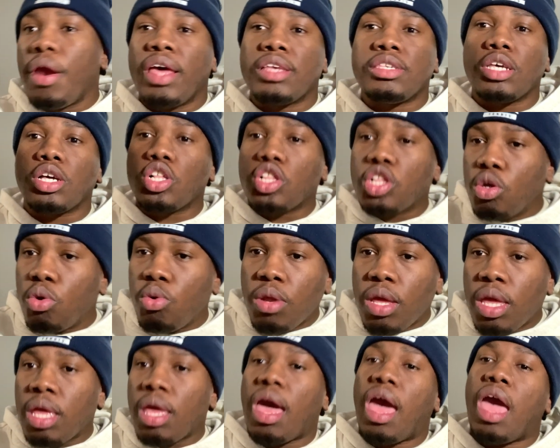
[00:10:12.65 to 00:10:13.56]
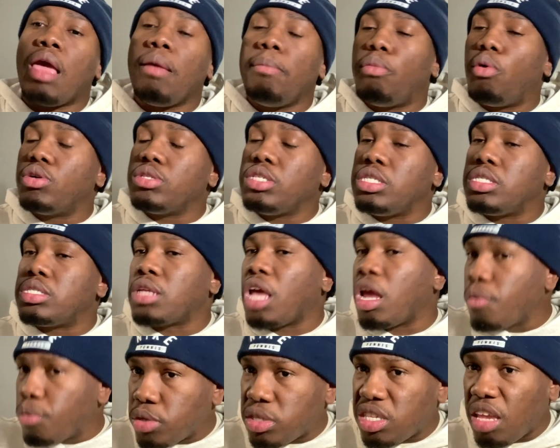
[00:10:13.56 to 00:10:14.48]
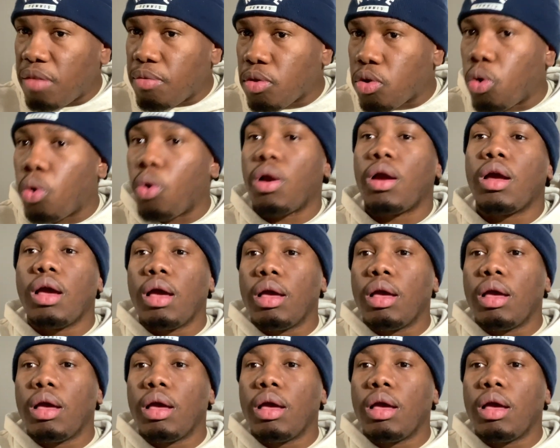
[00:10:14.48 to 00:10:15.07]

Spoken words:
and that's including a Boise State receiving core.